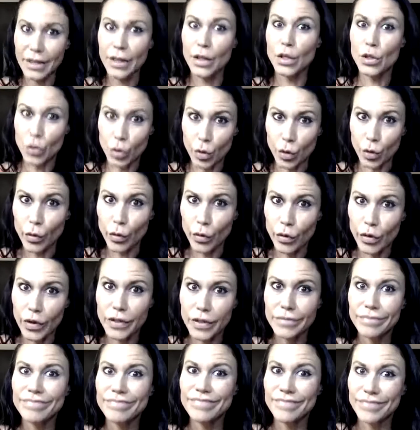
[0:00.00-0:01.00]
the truth.
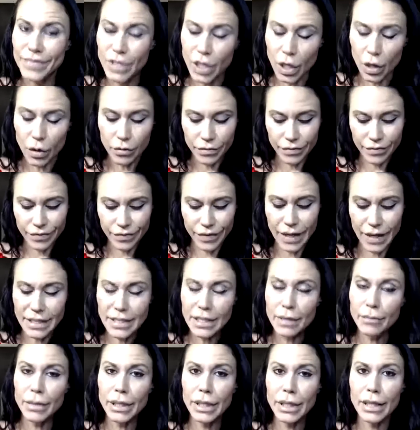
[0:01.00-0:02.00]
So find
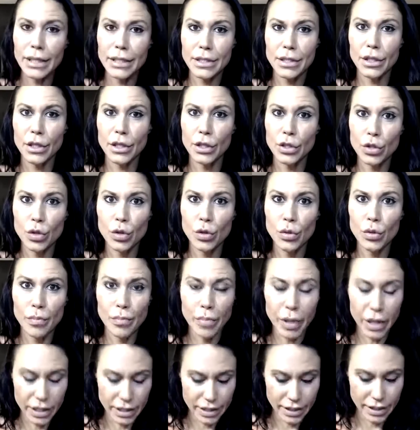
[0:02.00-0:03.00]
somebody that's going to truth
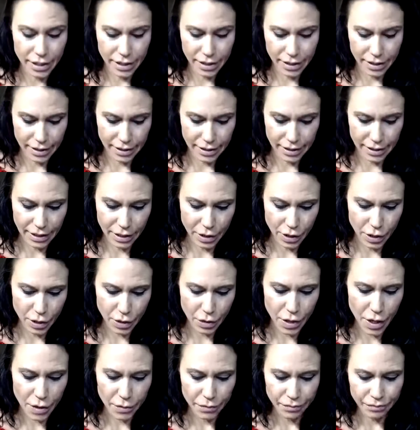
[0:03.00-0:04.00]
bust you and let
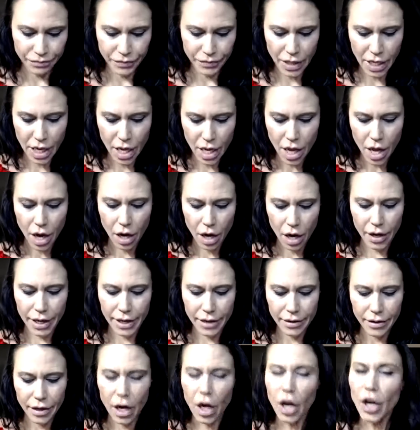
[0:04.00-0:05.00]
you know. All right.
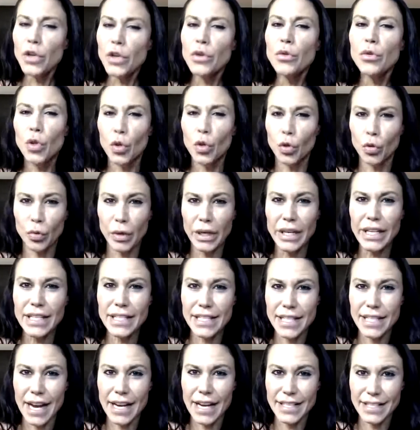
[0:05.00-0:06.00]
Are you
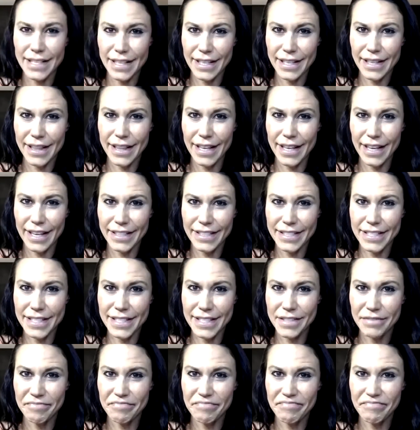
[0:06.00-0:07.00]
criticizing things?
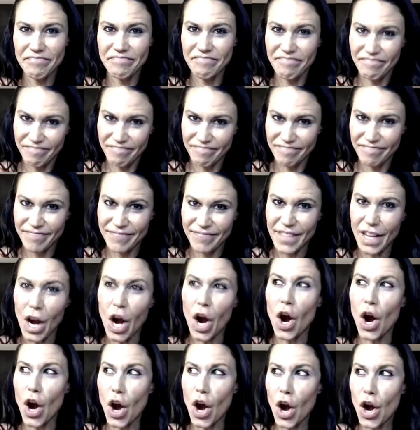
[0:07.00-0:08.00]

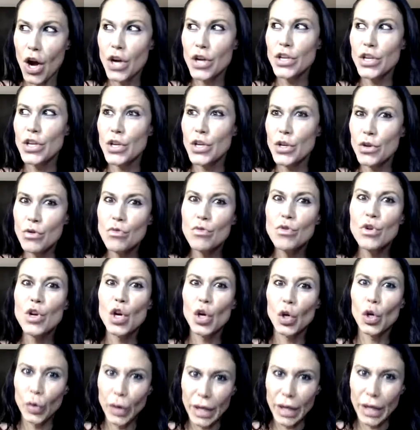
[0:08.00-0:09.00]
Are you
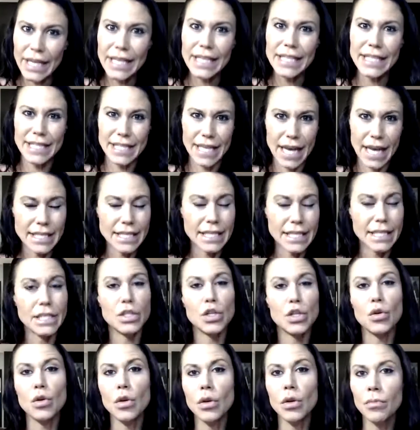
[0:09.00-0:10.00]
criticizing?
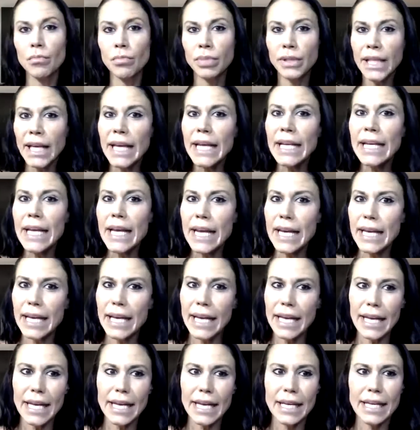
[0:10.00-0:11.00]
So
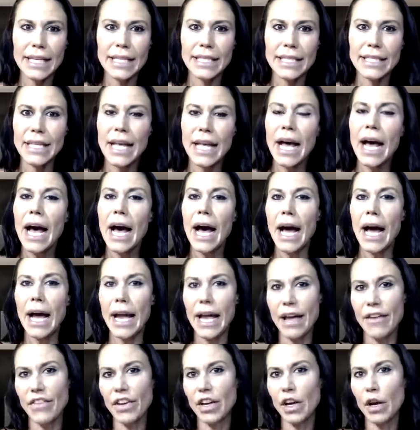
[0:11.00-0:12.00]
complaining is, I
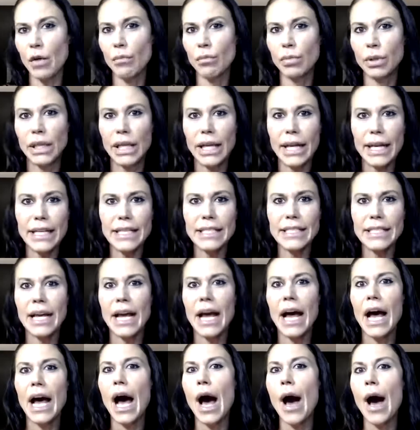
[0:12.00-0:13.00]
have a complaint
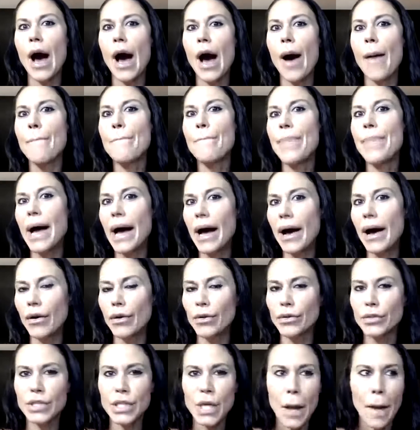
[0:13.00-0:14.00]

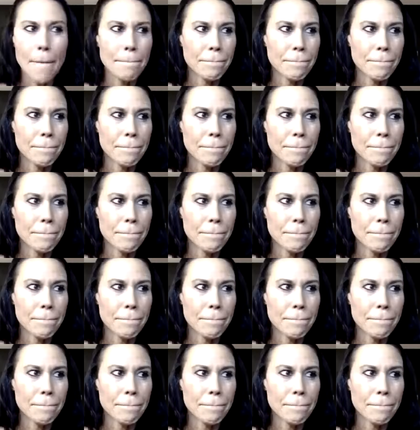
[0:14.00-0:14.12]
about